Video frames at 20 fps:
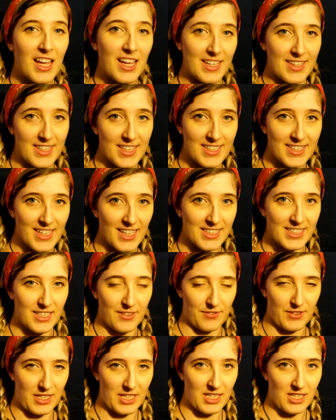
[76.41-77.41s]
In this
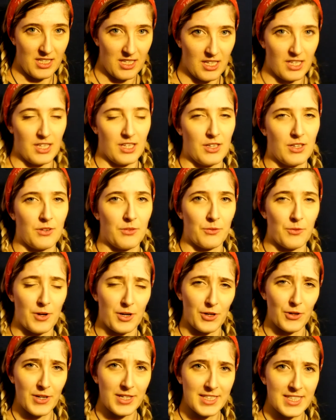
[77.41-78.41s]
activity, we're
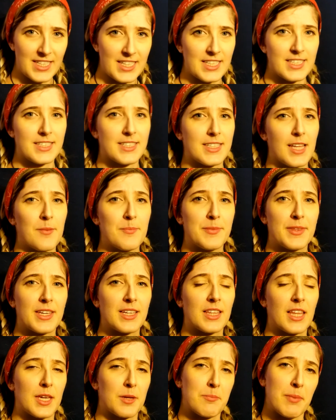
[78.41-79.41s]
going to need
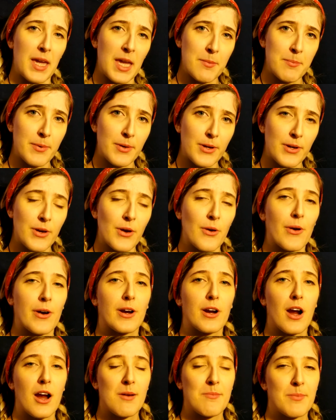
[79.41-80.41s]
something like paper or
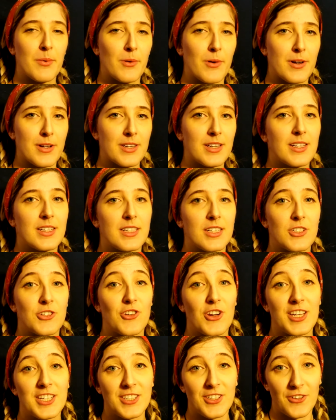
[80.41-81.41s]
cardboard to
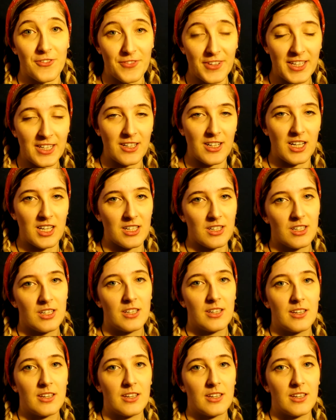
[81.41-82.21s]
trace your feet on.